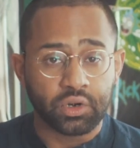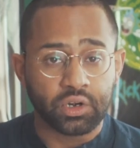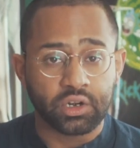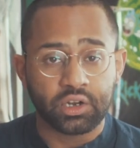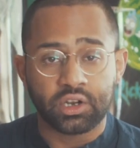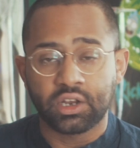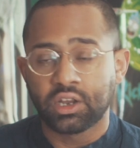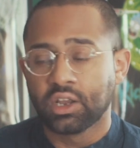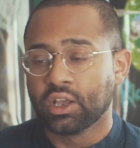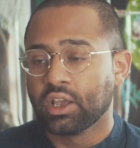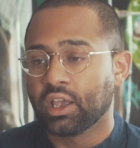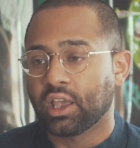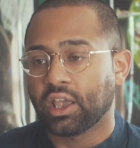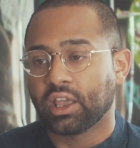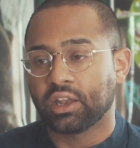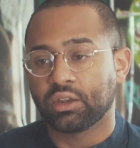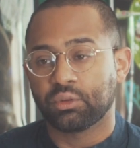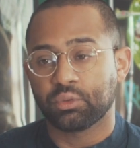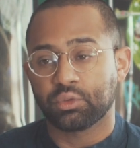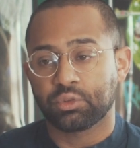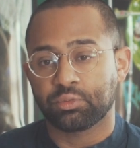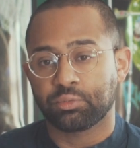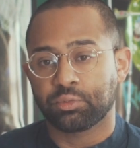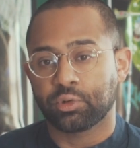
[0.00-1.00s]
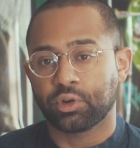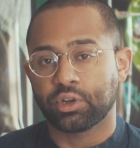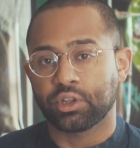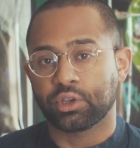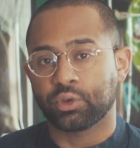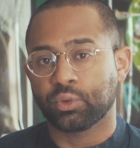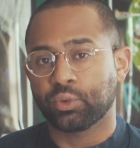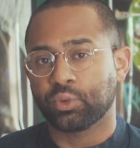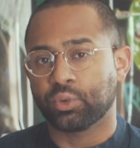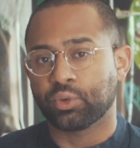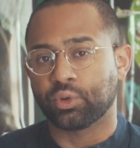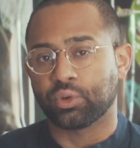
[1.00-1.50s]
and it was pretty
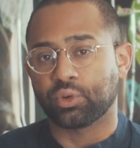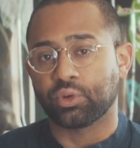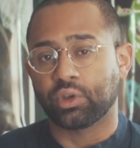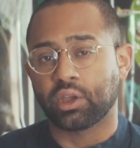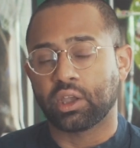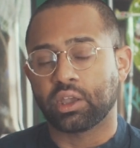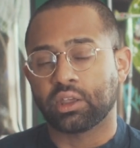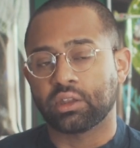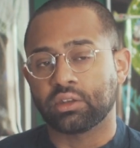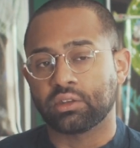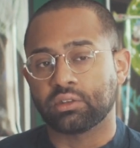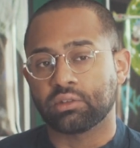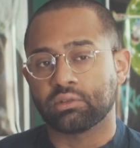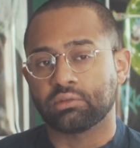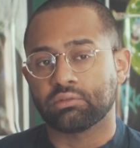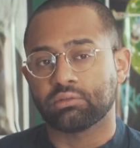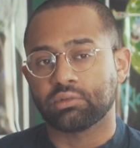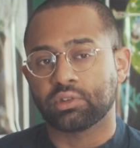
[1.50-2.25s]
cool. And